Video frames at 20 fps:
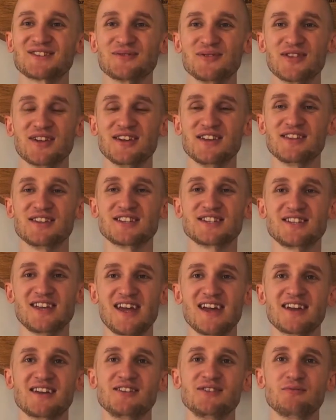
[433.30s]
so the the
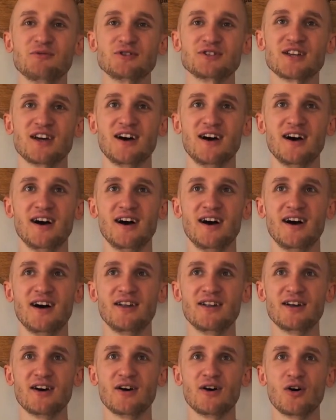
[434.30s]
second was
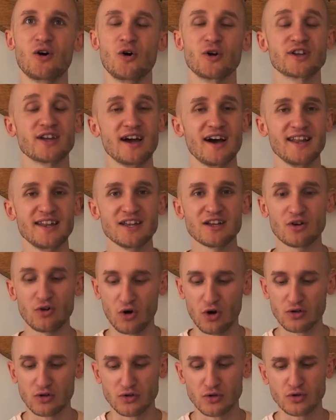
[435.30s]
a organic
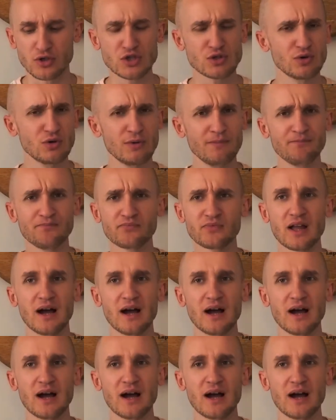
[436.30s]
Oloroso,